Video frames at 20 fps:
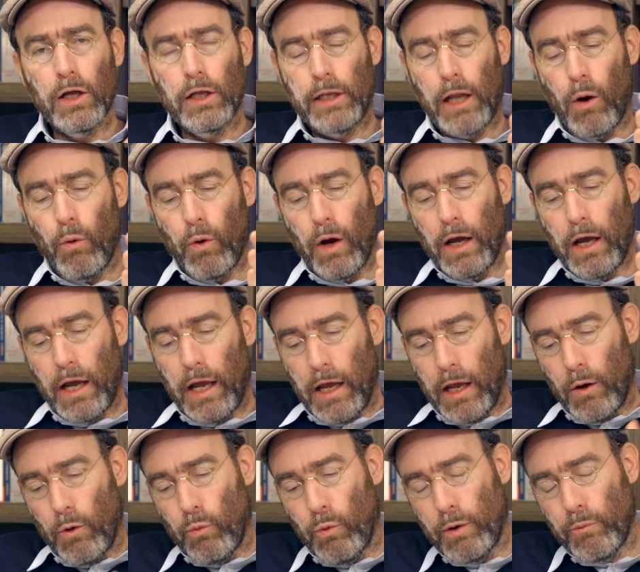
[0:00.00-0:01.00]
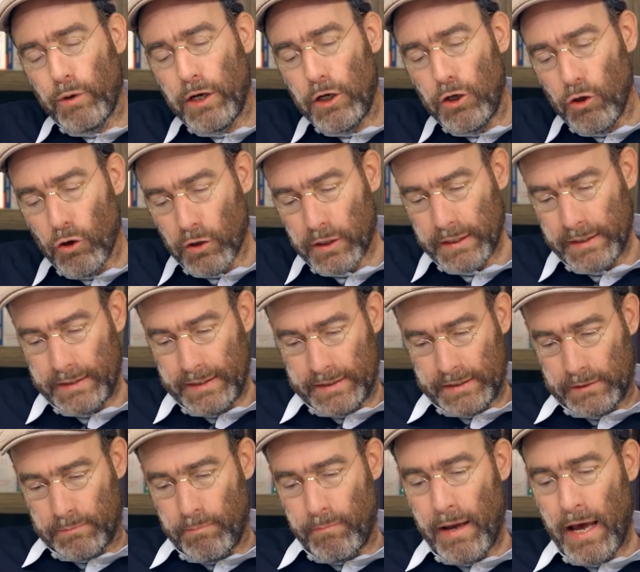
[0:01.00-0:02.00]
Now, when we look at
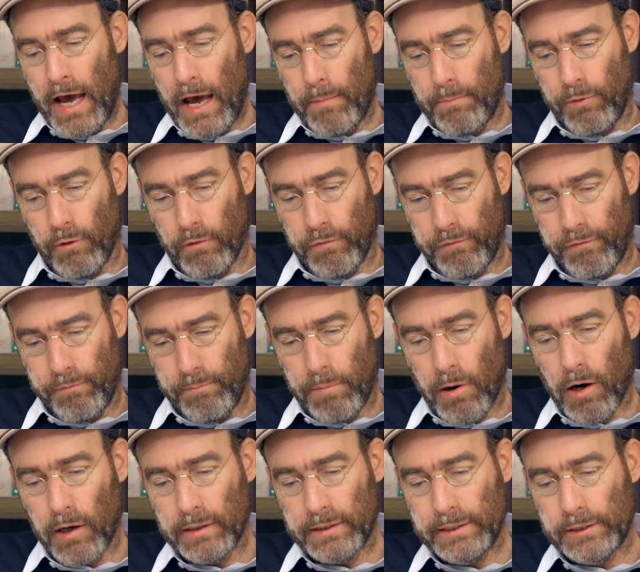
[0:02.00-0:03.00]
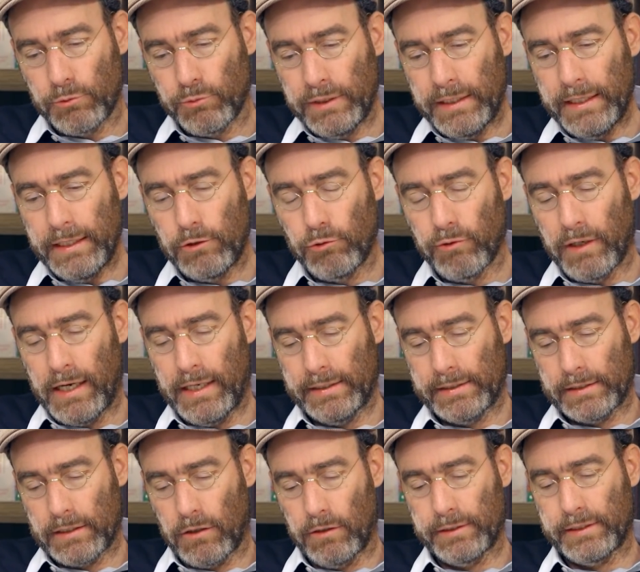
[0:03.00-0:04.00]
this map of parties, we need to
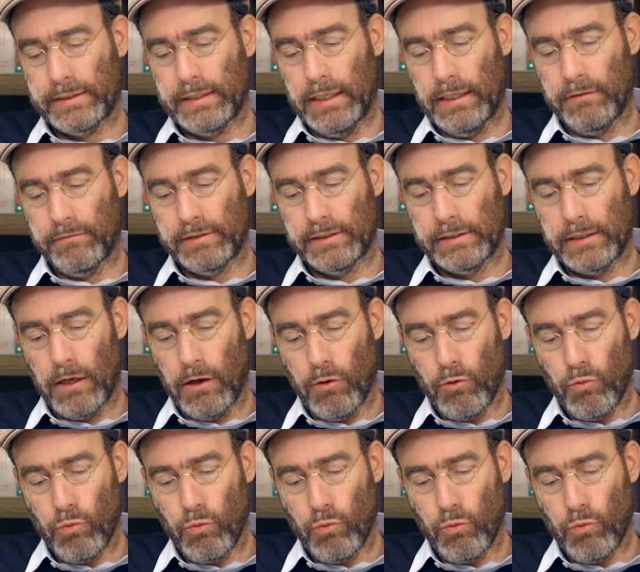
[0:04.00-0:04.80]
ask ourselves,